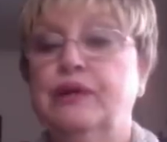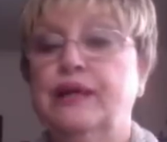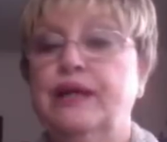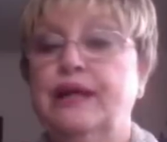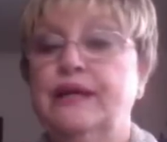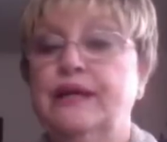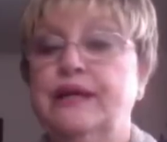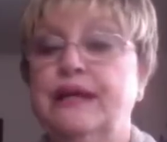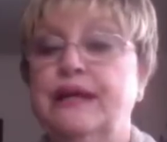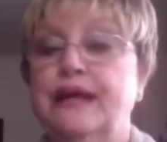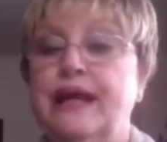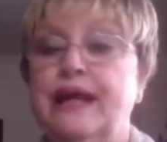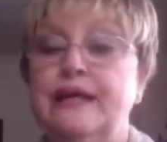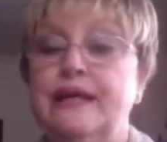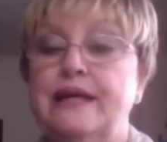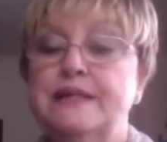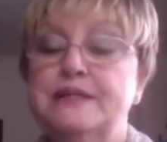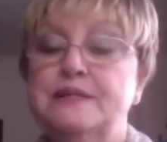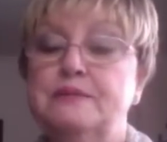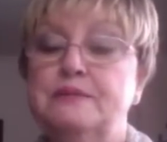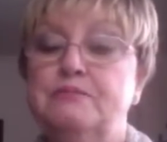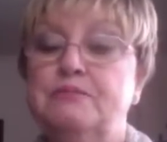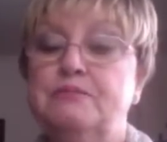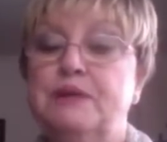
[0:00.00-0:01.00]
like it
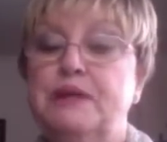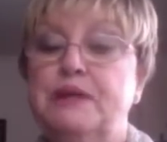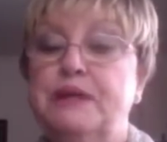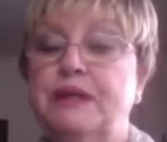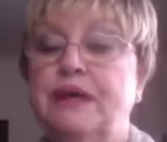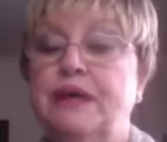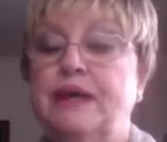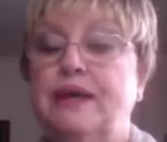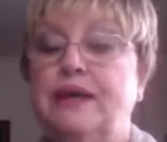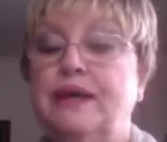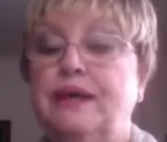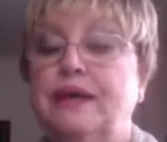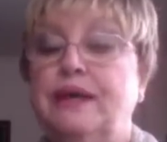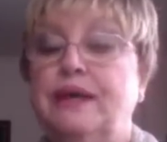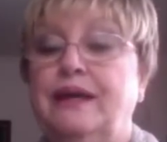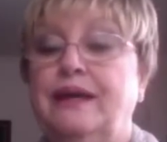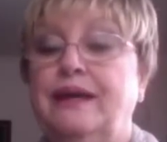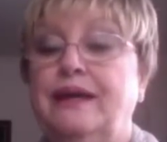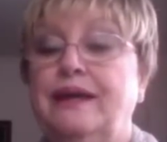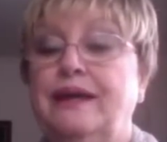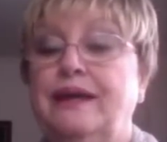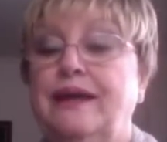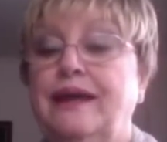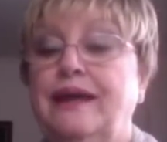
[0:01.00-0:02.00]
has to
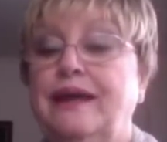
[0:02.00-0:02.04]
be.